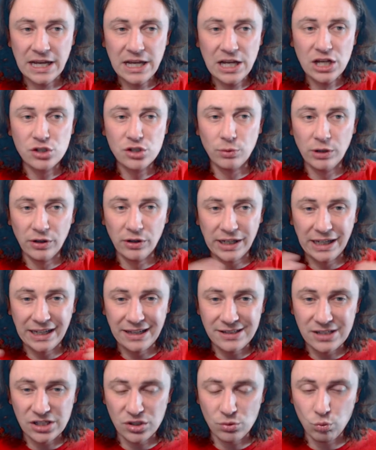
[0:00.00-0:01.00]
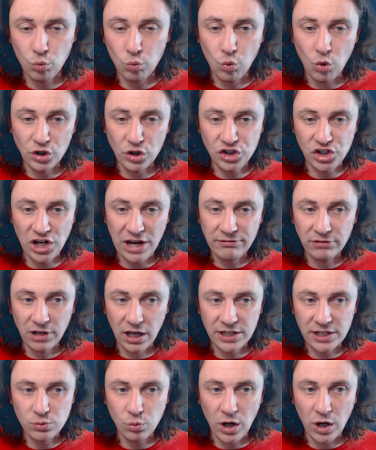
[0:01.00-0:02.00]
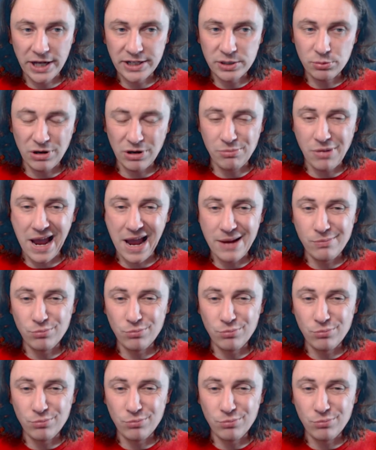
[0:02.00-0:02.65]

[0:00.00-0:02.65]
So we're looking at this generalized widespread pain,